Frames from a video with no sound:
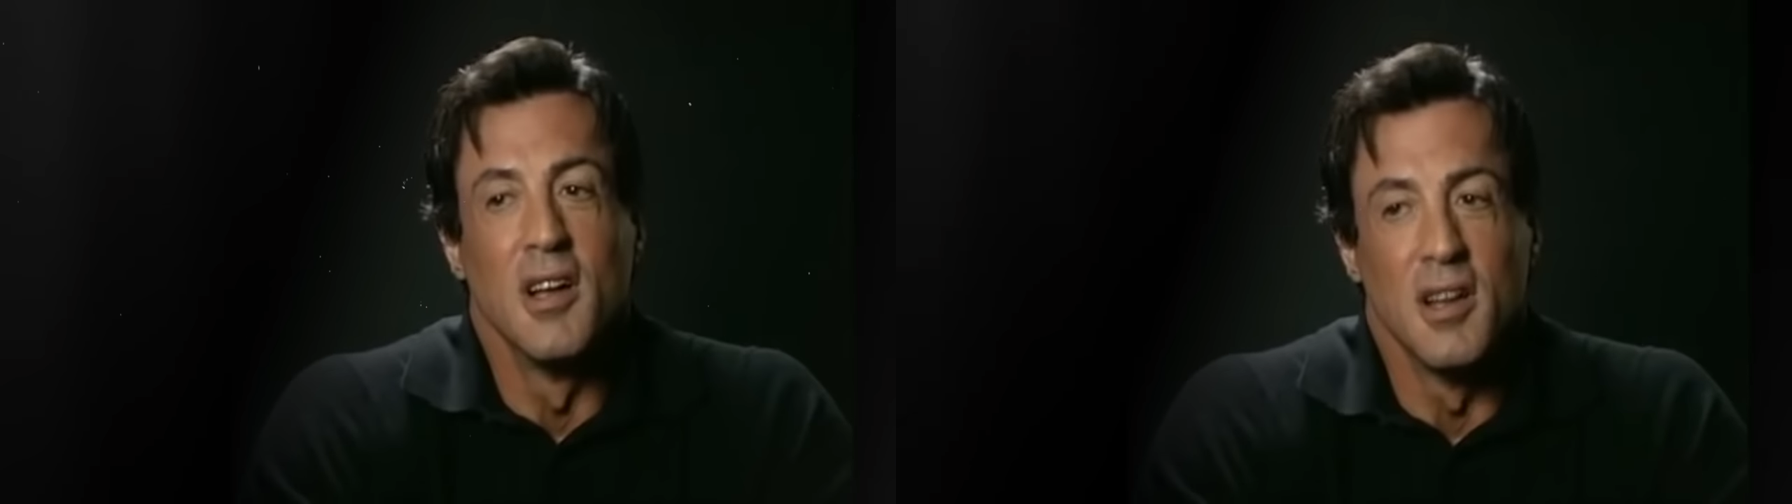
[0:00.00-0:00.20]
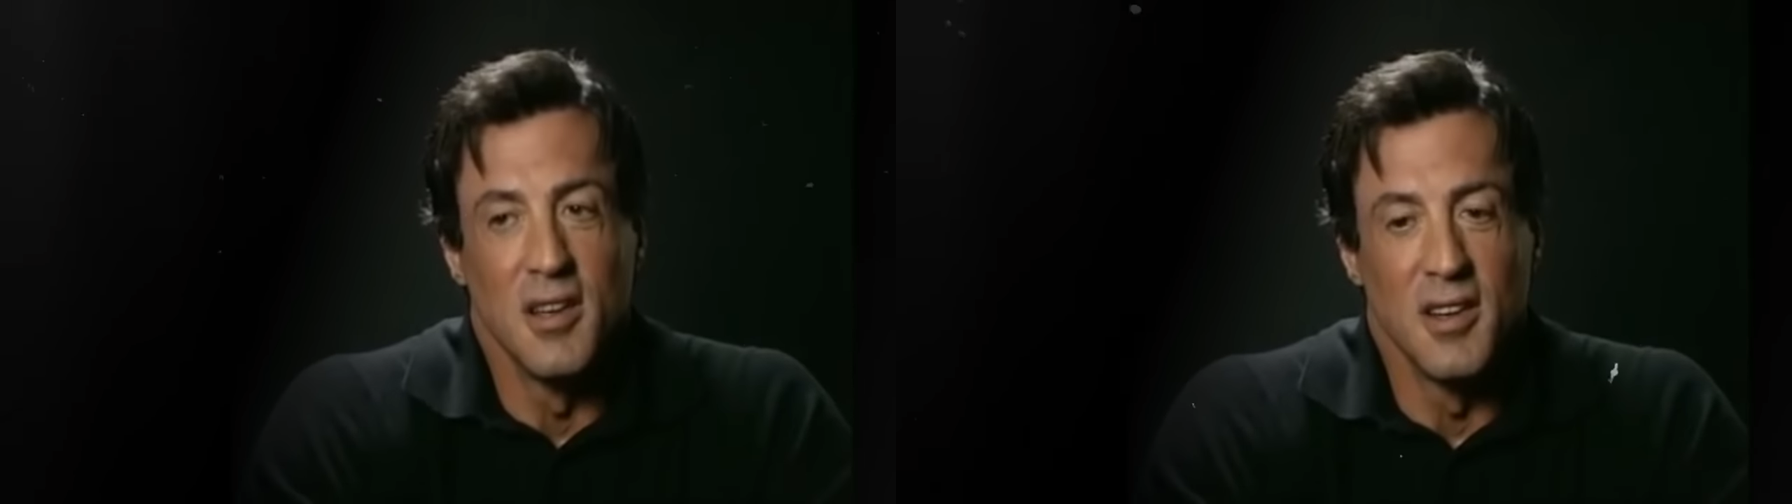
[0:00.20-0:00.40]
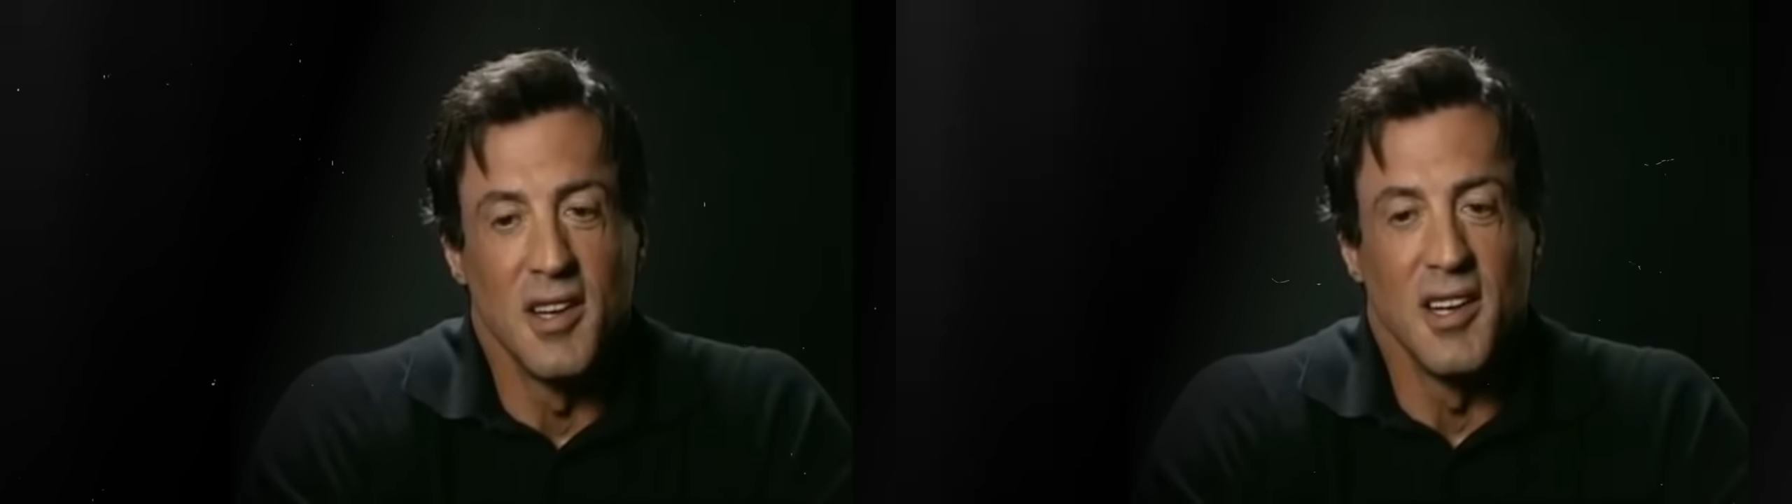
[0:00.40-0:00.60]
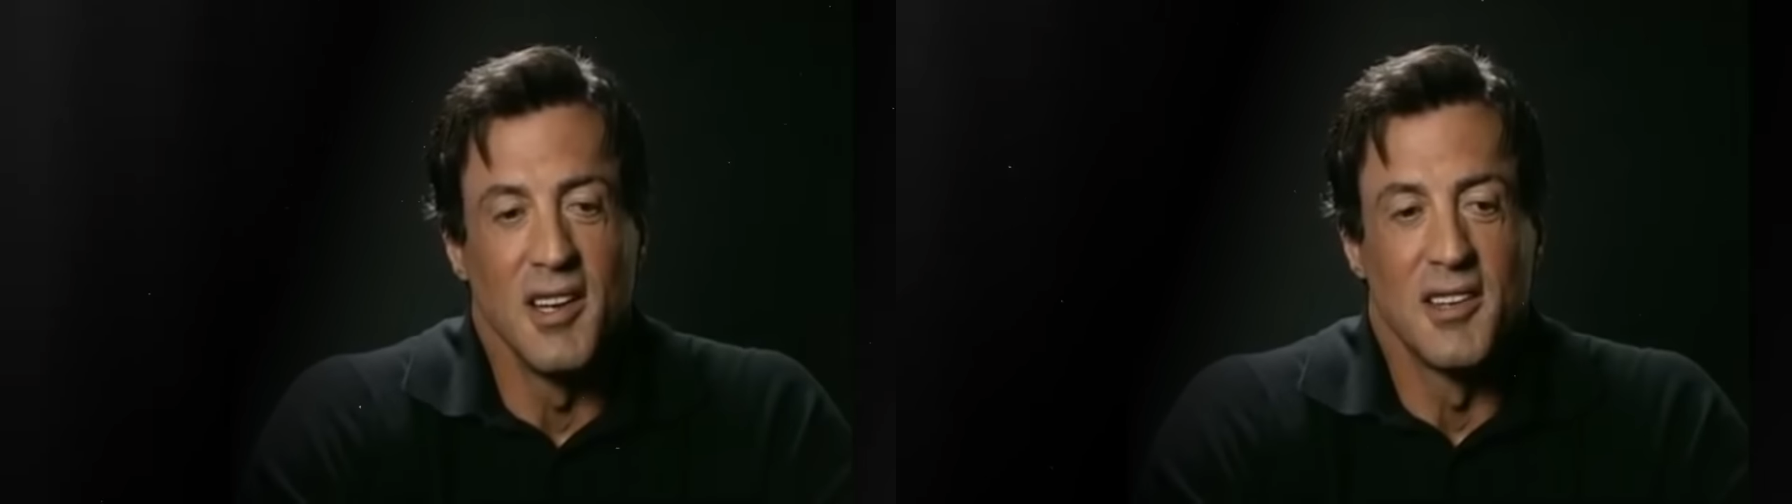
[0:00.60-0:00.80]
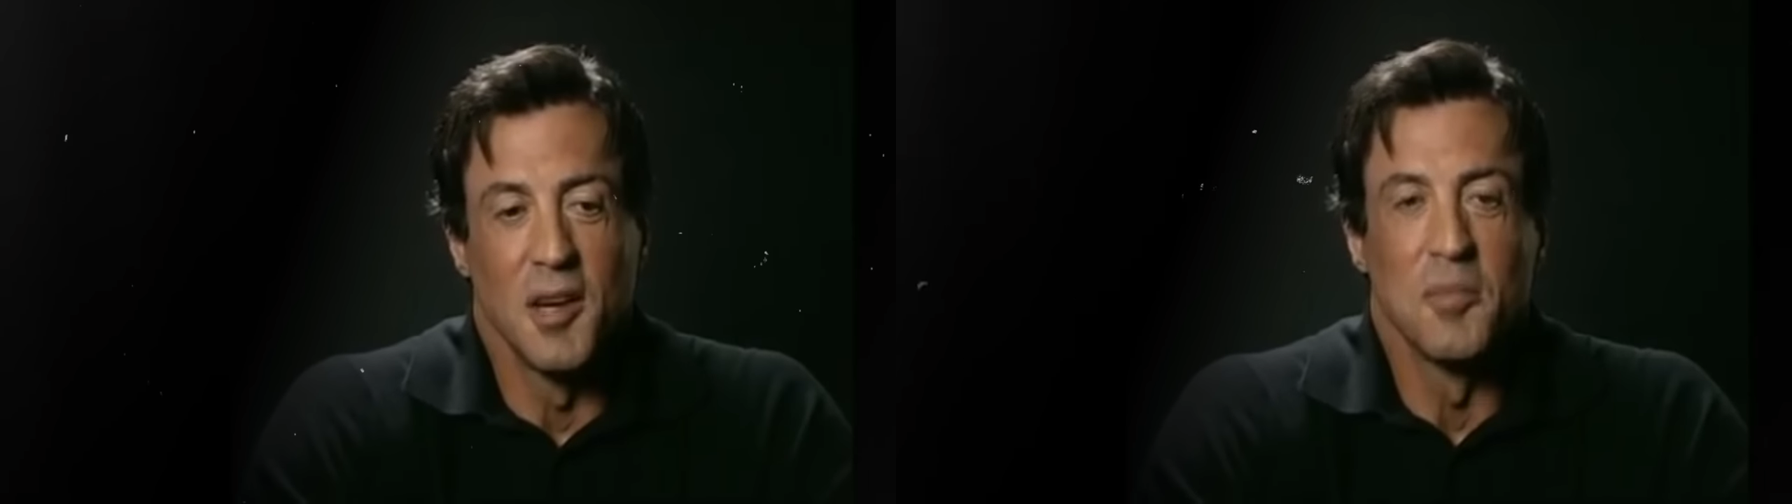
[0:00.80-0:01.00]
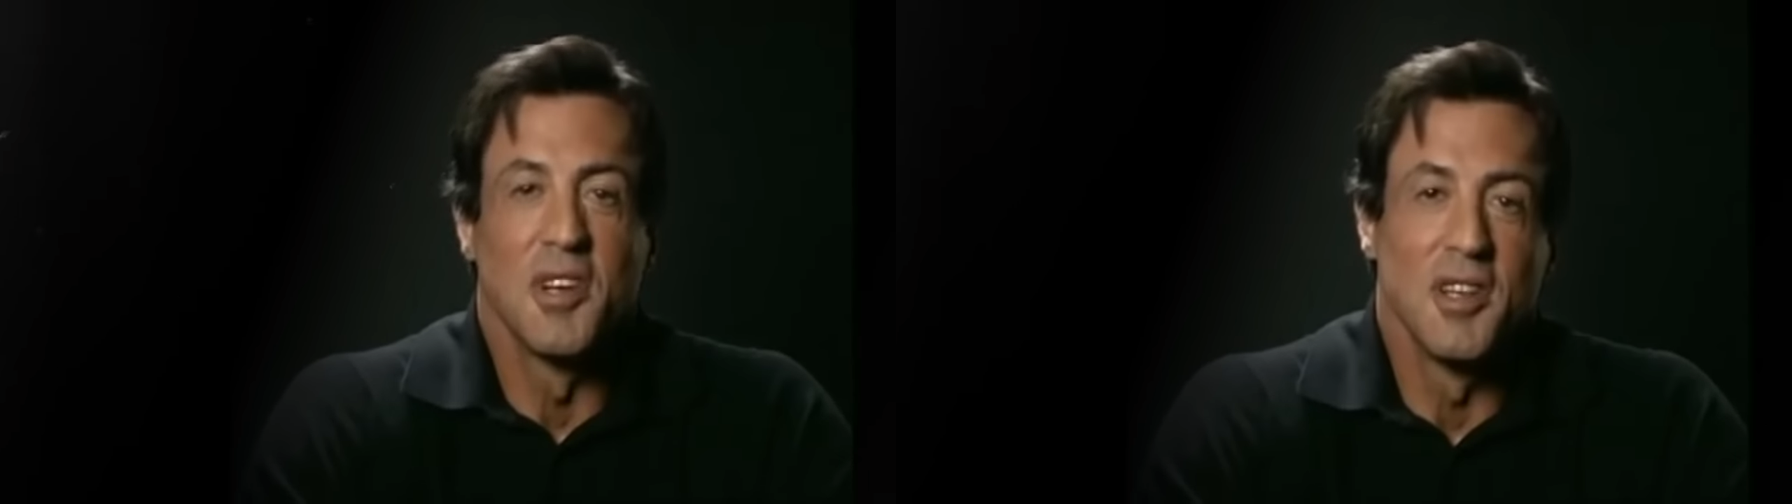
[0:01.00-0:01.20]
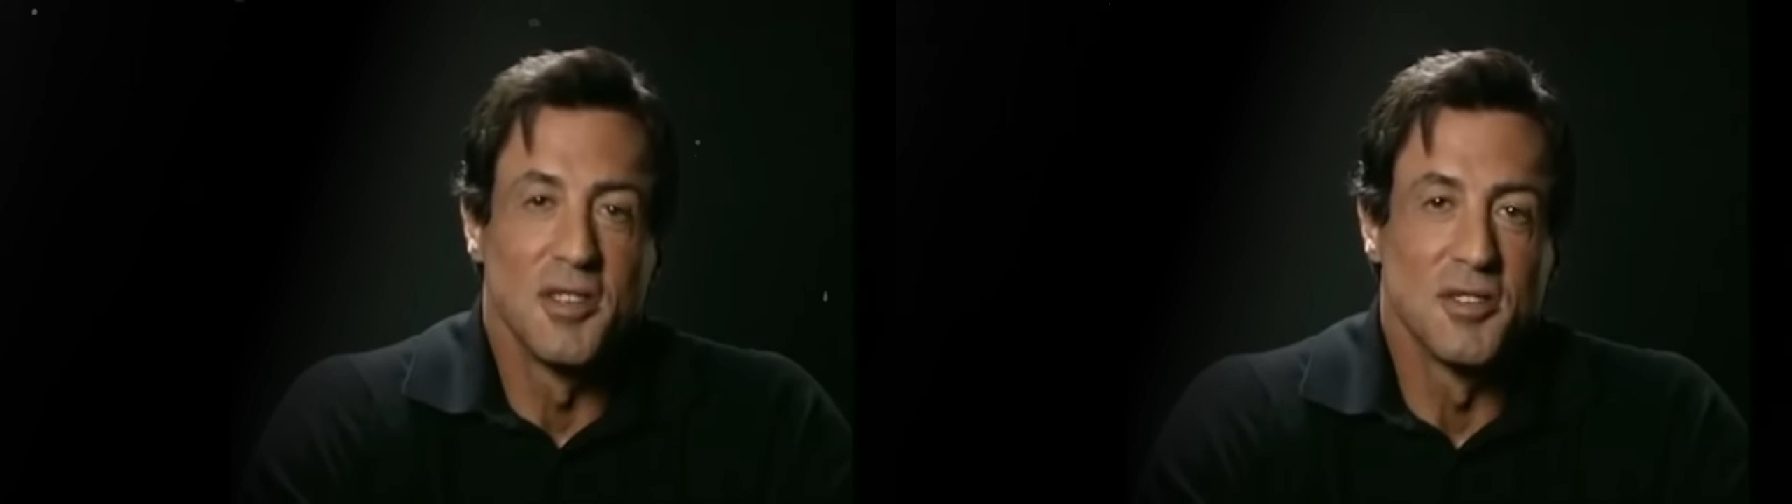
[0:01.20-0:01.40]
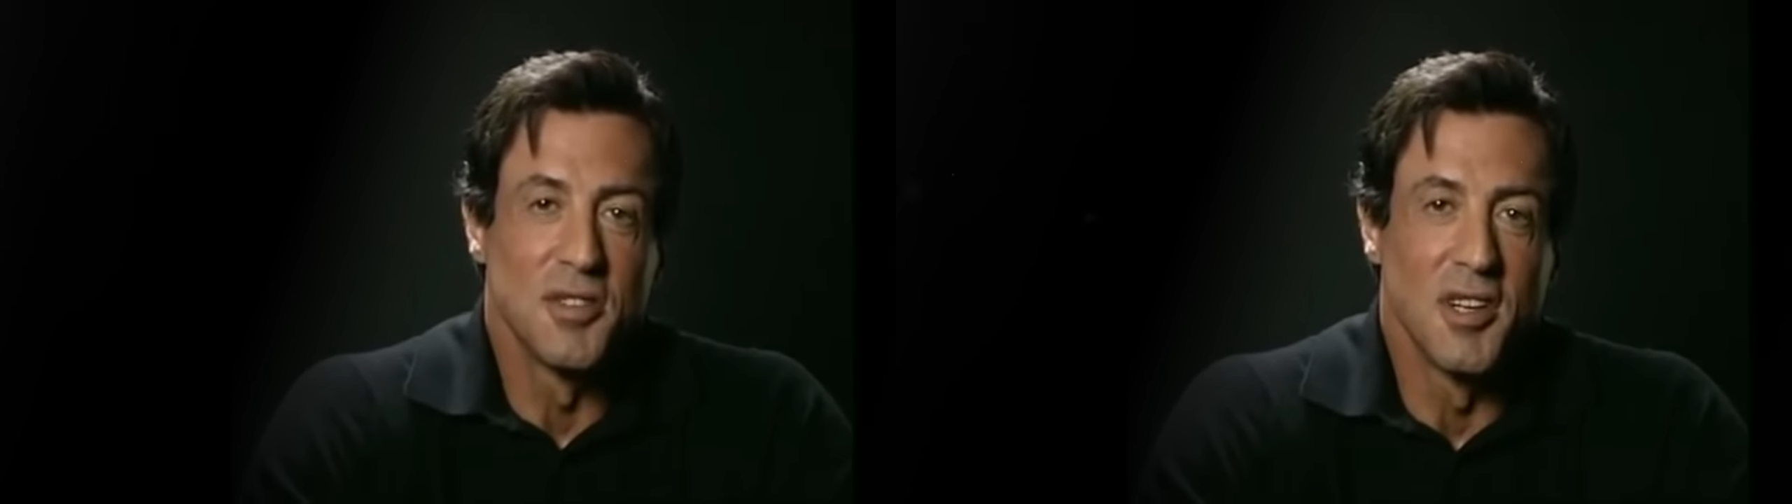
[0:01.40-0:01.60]
the temptation
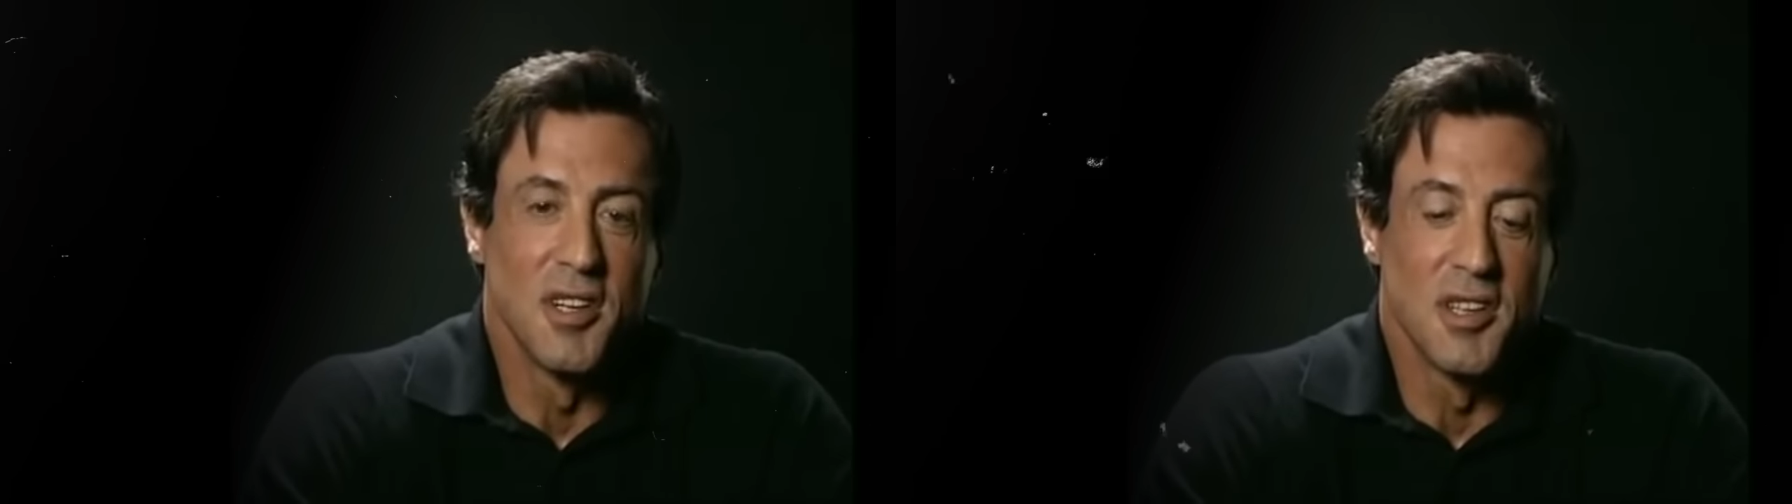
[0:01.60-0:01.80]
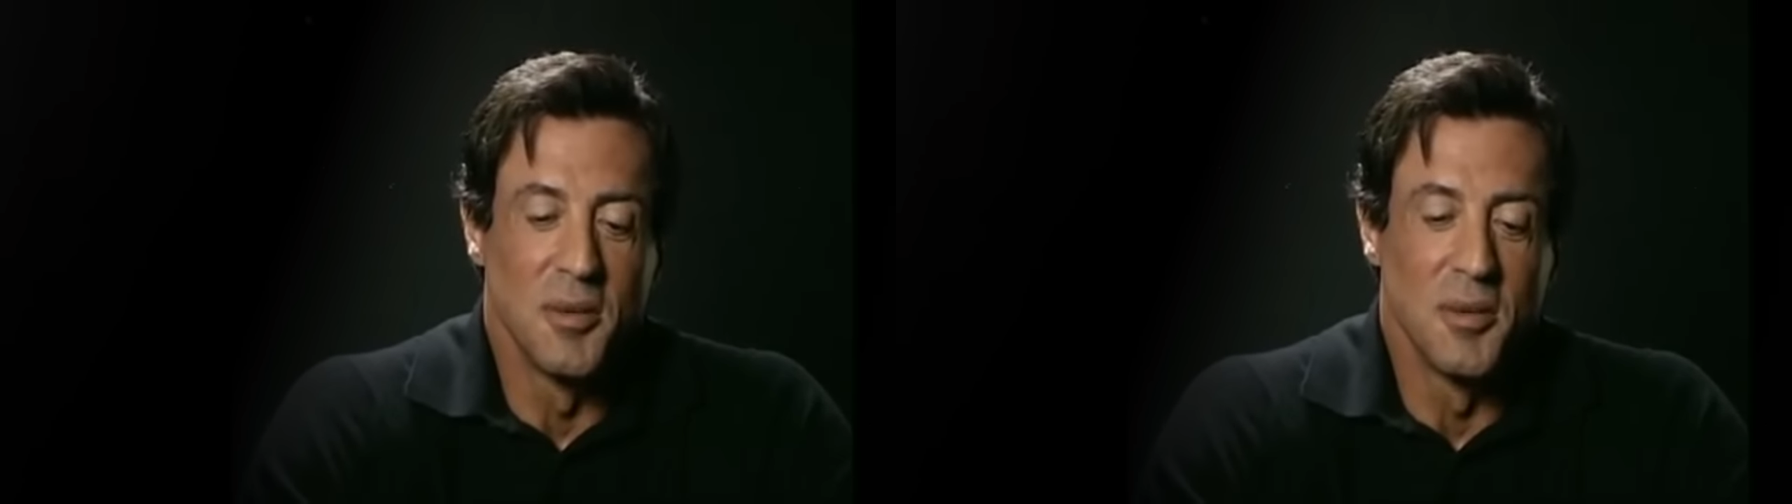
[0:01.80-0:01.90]
started to come